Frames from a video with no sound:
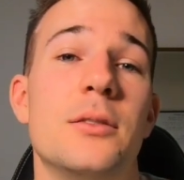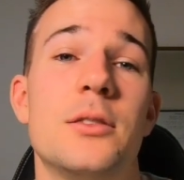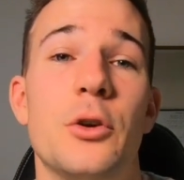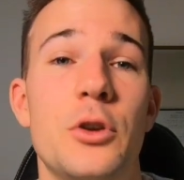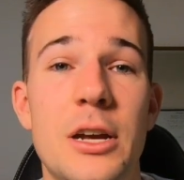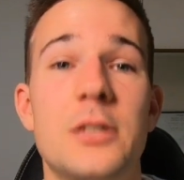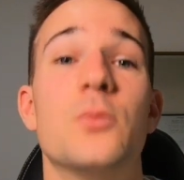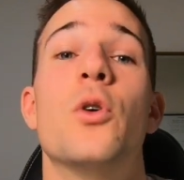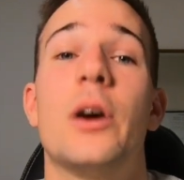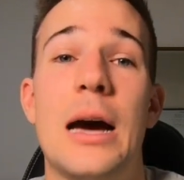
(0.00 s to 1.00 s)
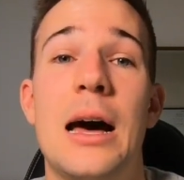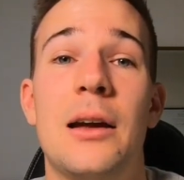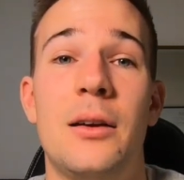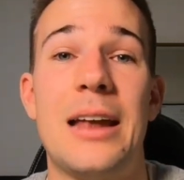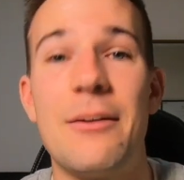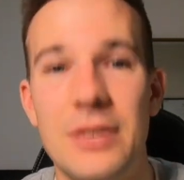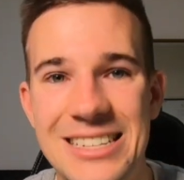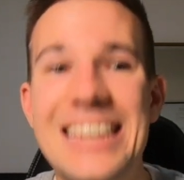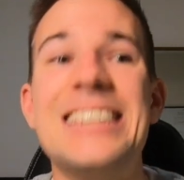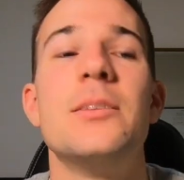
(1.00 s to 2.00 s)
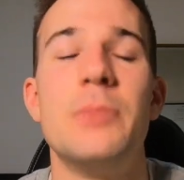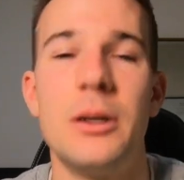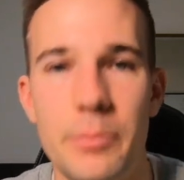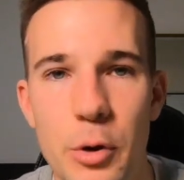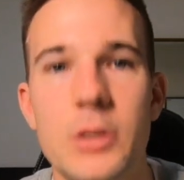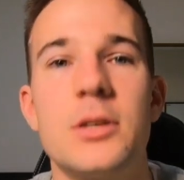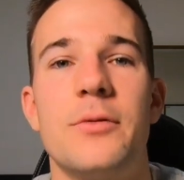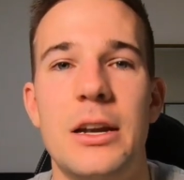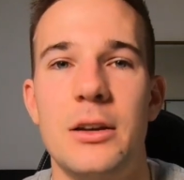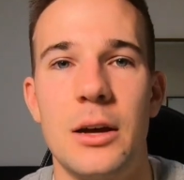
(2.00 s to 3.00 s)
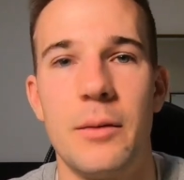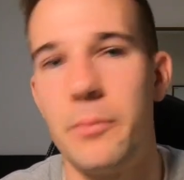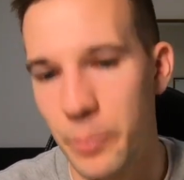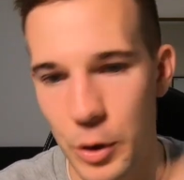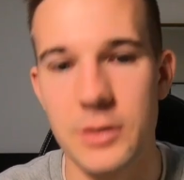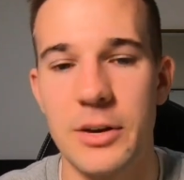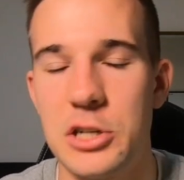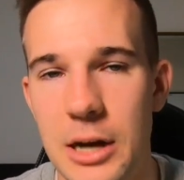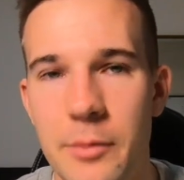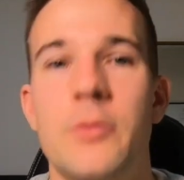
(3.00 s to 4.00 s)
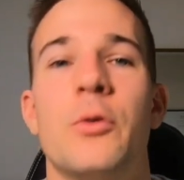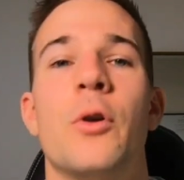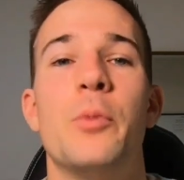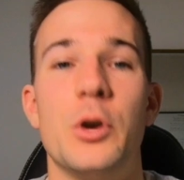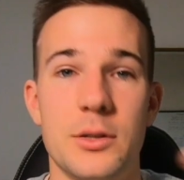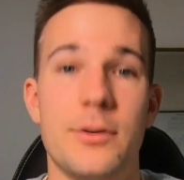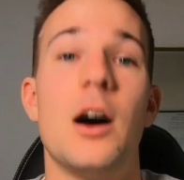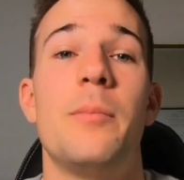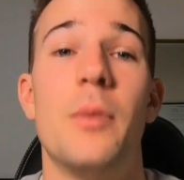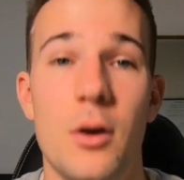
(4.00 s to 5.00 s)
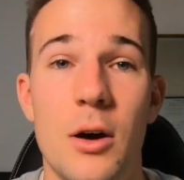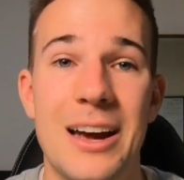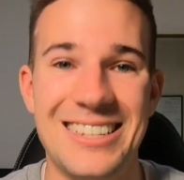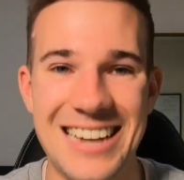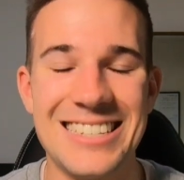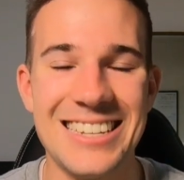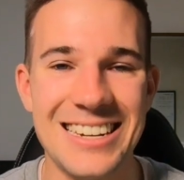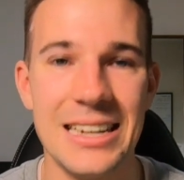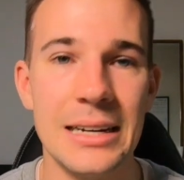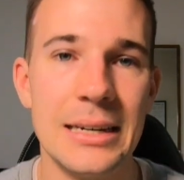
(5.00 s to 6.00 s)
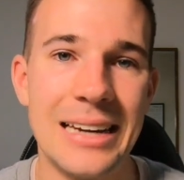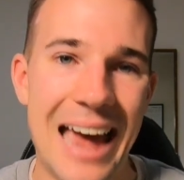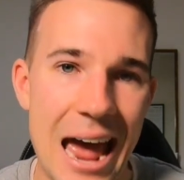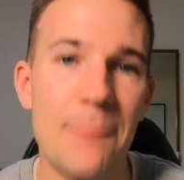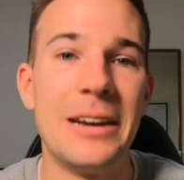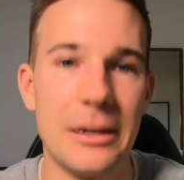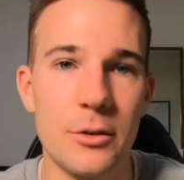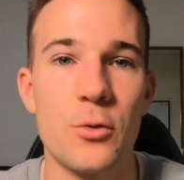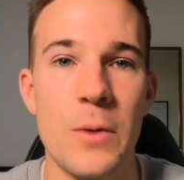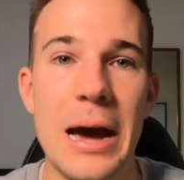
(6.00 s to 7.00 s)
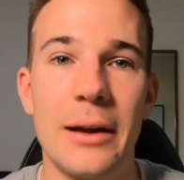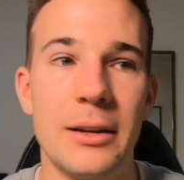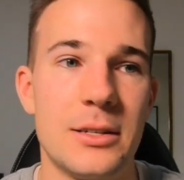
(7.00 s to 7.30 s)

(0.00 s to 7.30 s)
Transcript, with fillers: So you need to work hard and have these intermittent bursts of en- uh, bursts of energy coming through or bursts of high high intensity happening throughout.